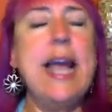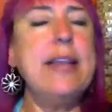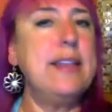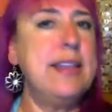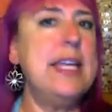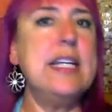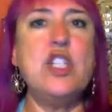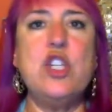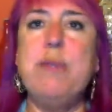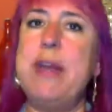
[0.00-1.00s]
And the thing
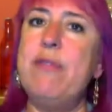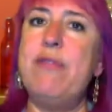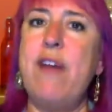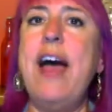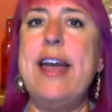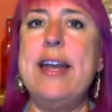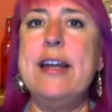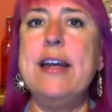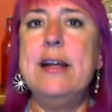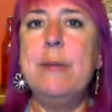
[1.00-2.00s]
is, you may find